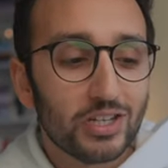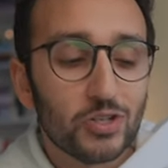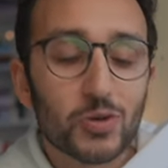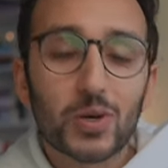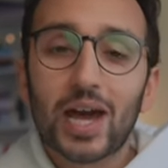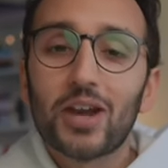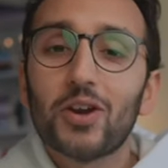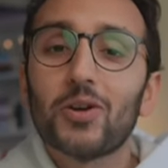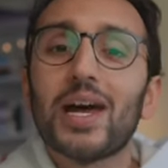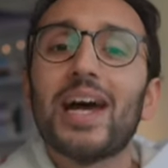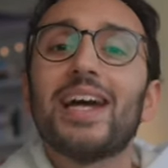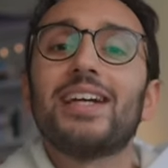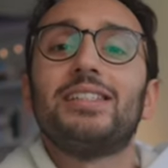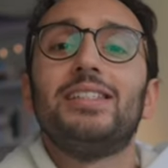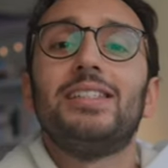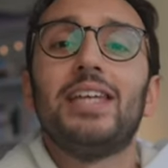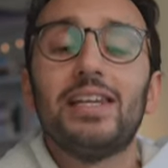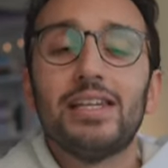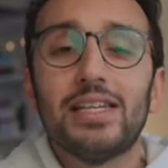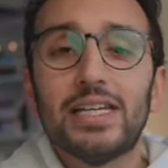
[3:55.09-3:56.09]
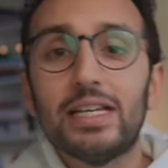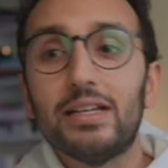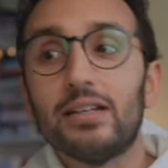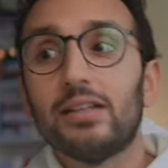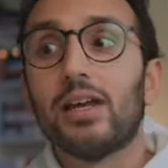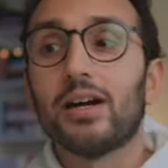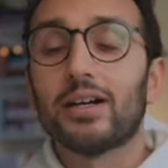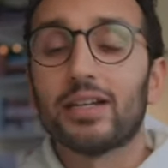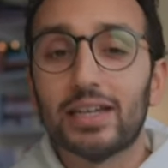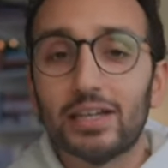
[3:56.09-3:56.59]
You cannot accidentally
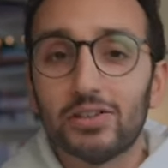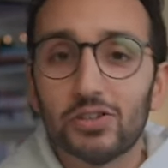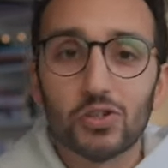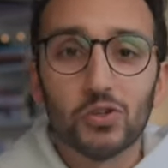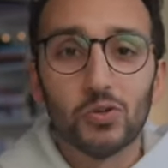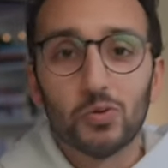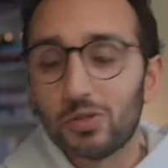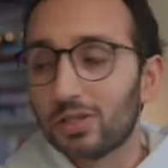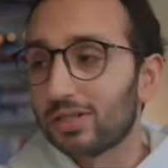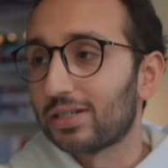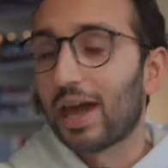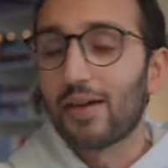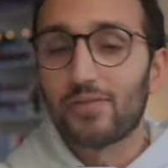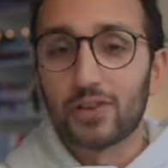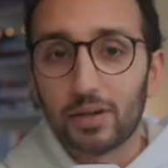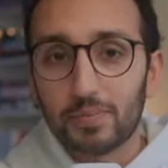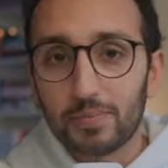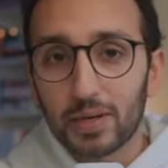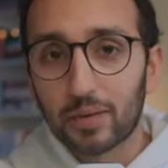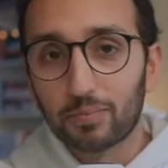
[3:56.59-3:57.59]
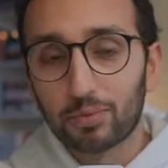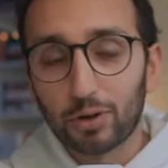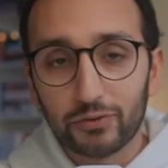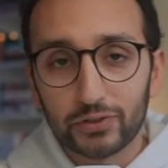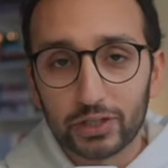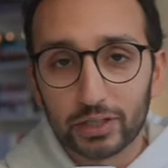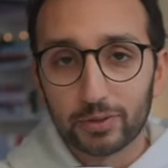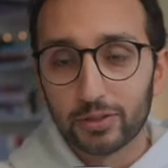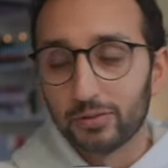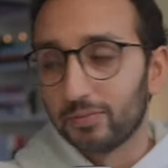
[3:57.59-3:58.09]
luck into just having a big
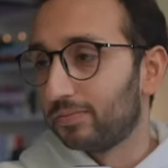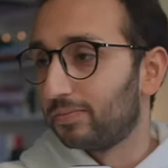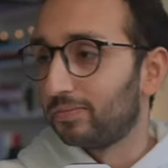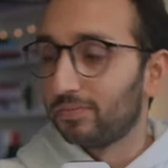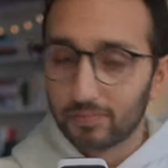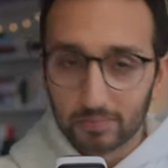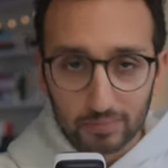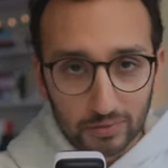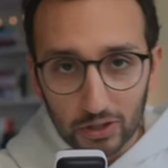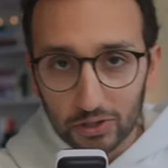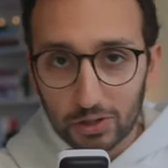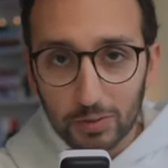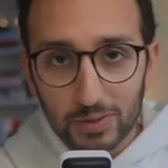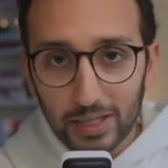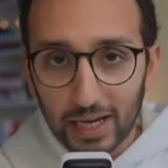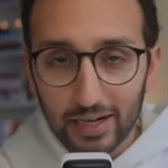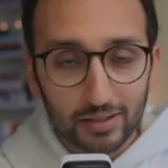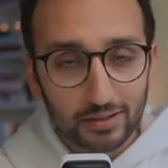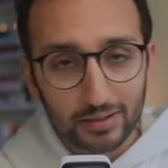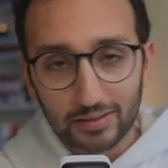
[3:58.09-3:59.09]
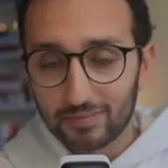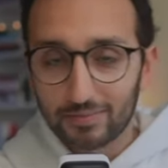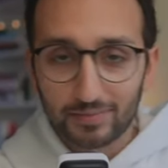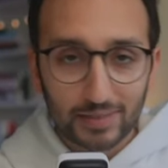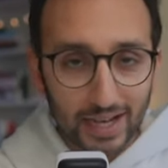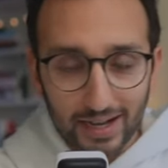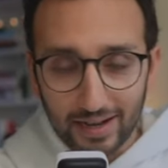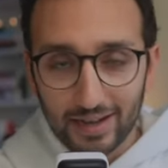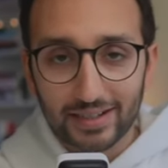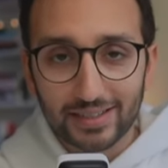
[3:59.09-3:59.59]
profitable YouTube channel and
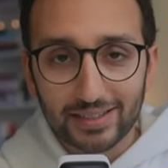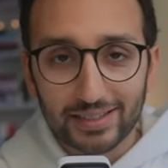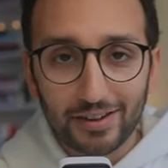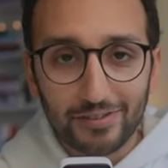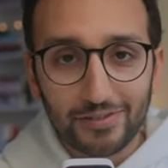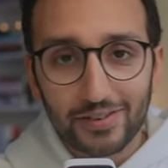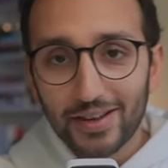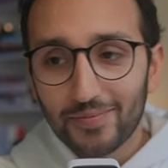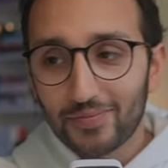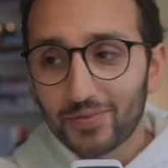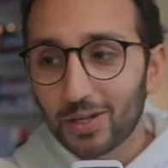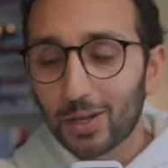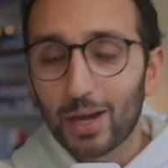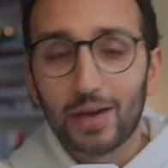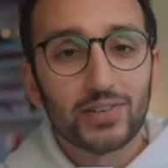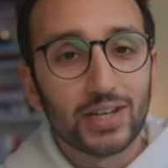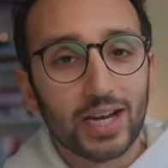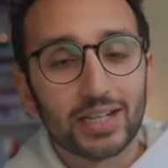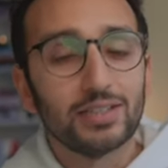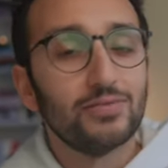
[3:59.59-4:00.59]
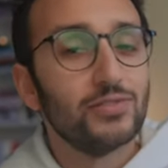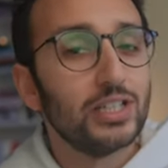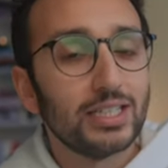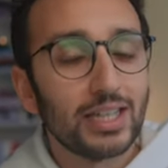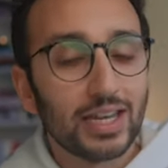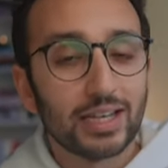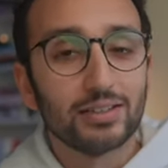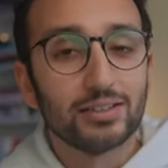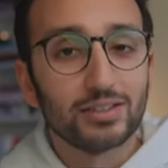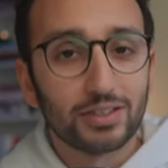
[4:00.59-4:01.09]
that kind of stuff. You have to actively
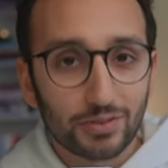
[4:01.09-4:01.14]
take it